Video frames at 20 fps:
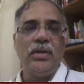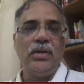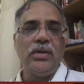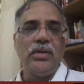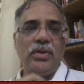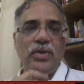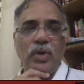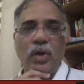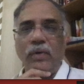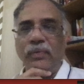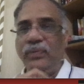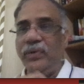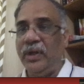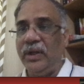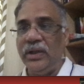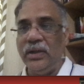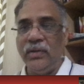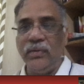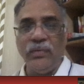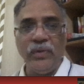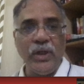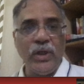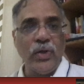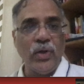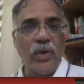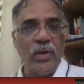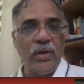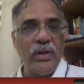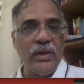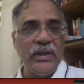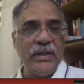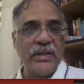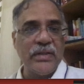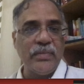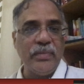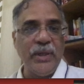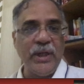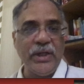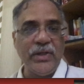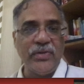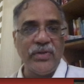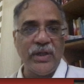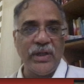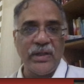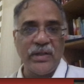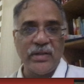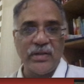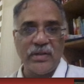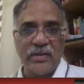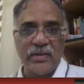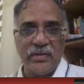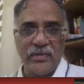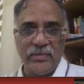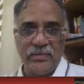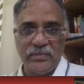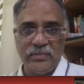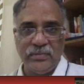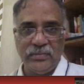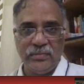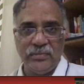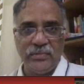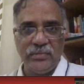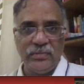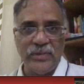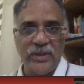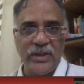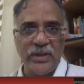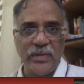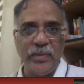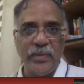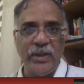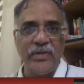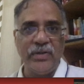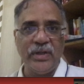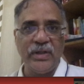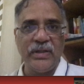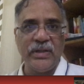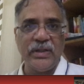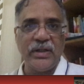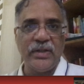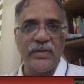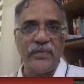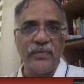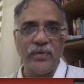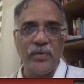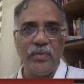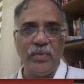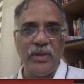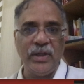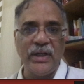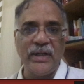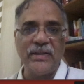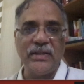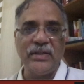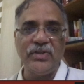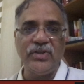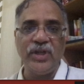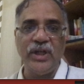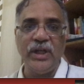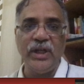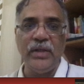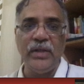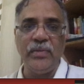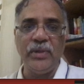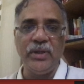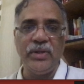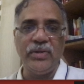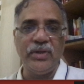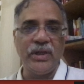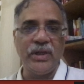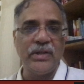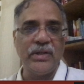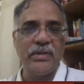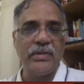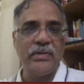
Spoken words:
So often we call this matrix that is formed here as a training matrix.